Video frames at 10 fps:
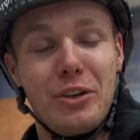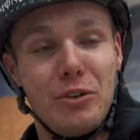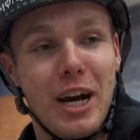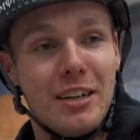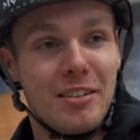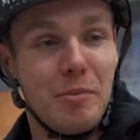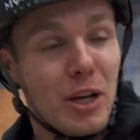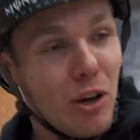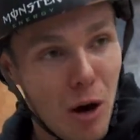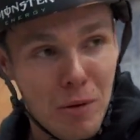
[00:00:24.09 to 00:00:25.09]
you guys have
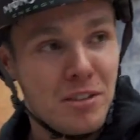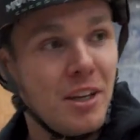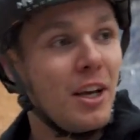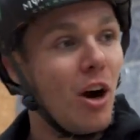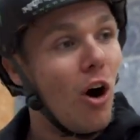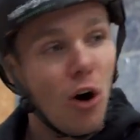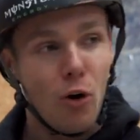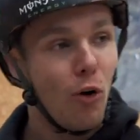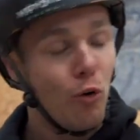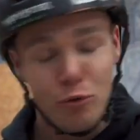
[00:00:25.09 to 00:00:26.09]
been commenting
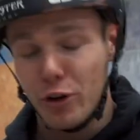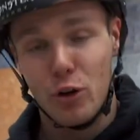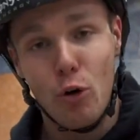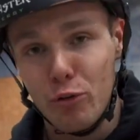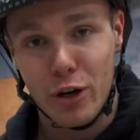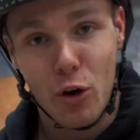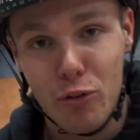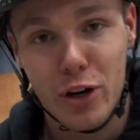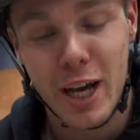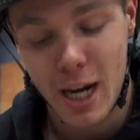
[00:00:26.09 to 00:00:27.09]
all over and
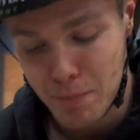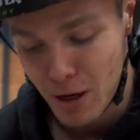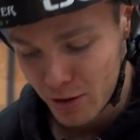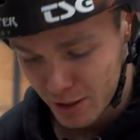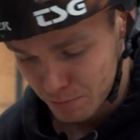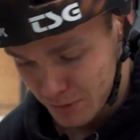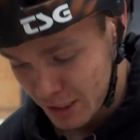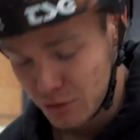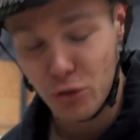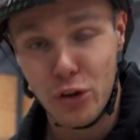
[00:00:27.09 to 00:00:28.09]
over again about
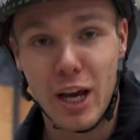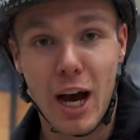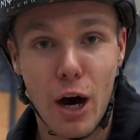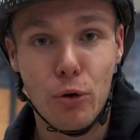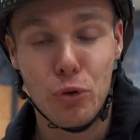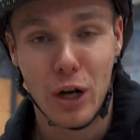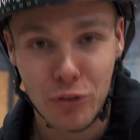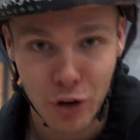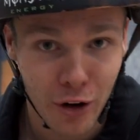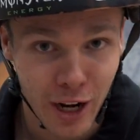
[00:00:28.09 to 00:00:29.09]
me doing a how to unturn